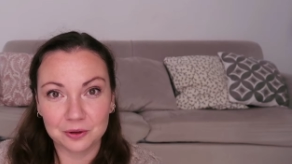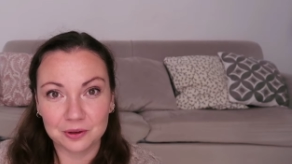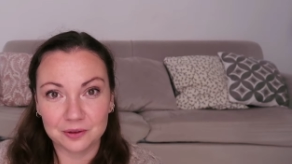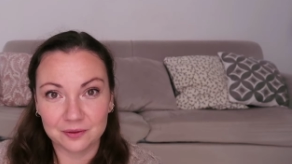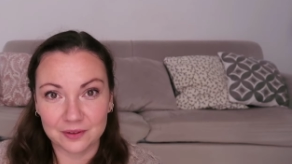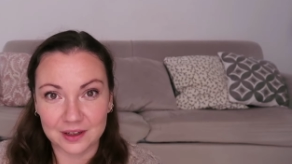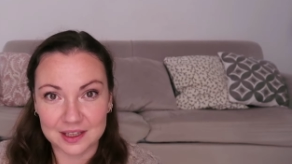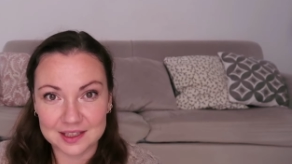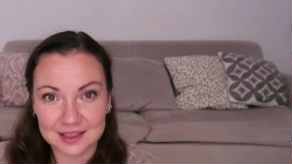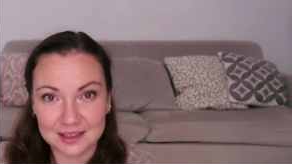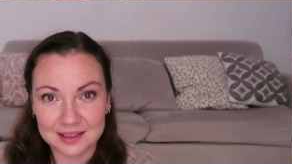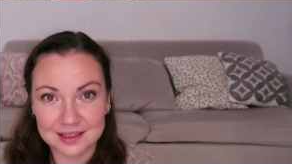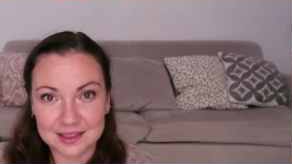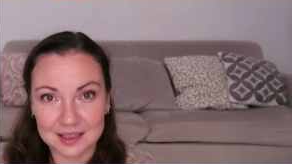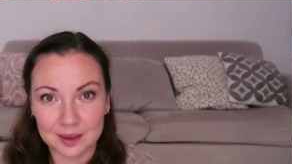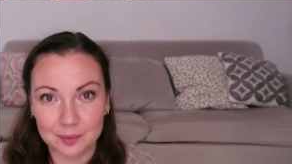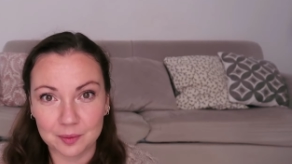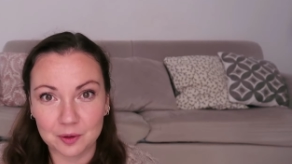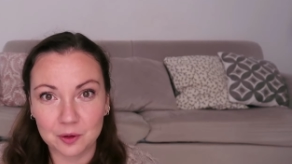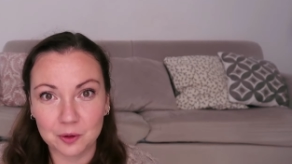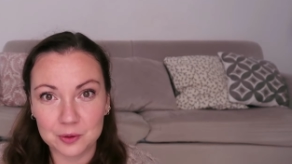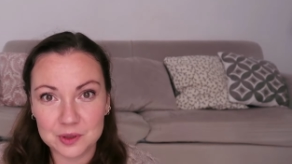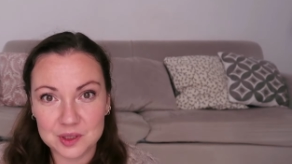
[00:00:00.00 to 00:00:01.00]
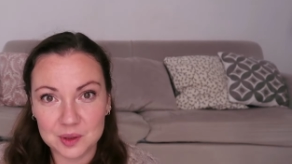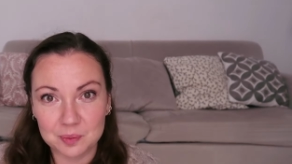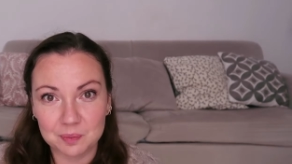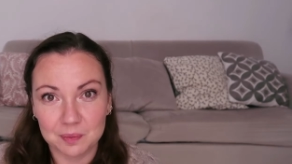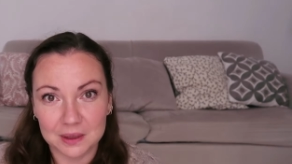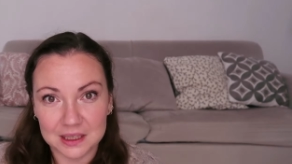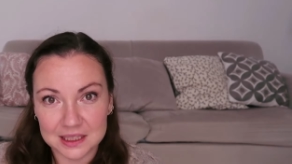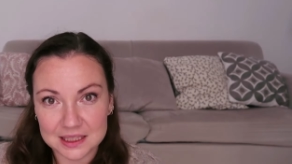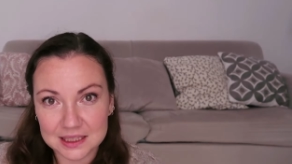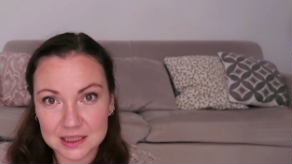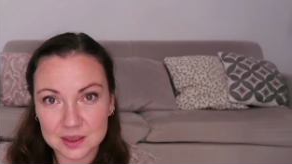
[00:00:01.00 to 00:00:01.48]
to invest in some cozy
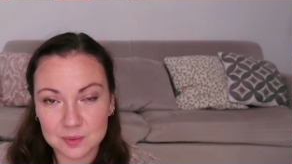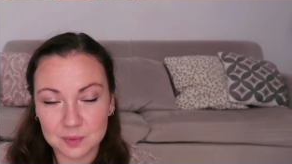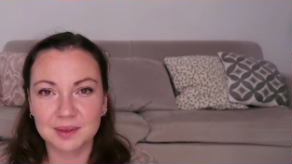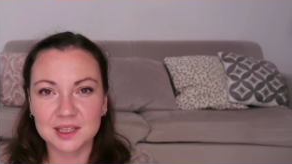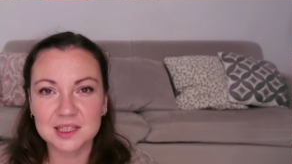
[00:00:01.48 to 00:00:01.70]
pieces,